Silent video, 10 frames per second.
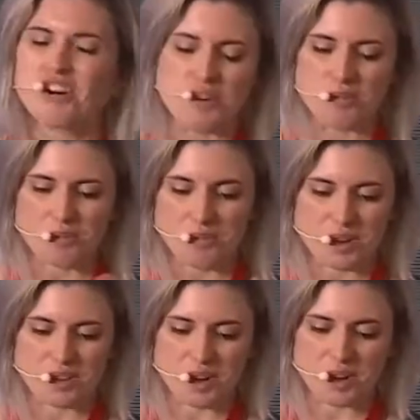or
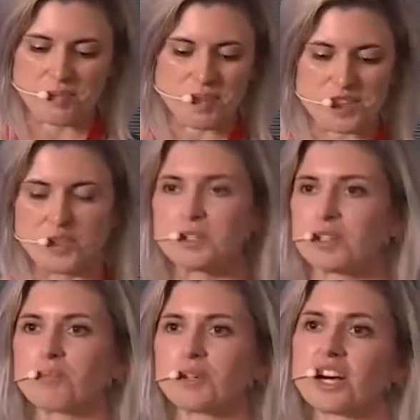when it's used
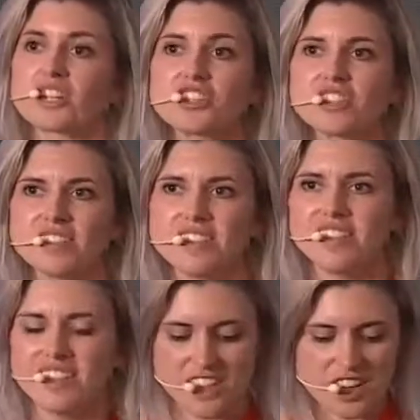in production
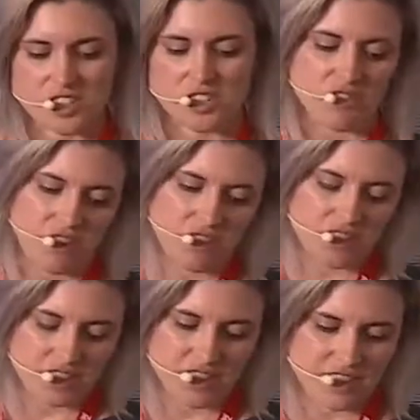is involved.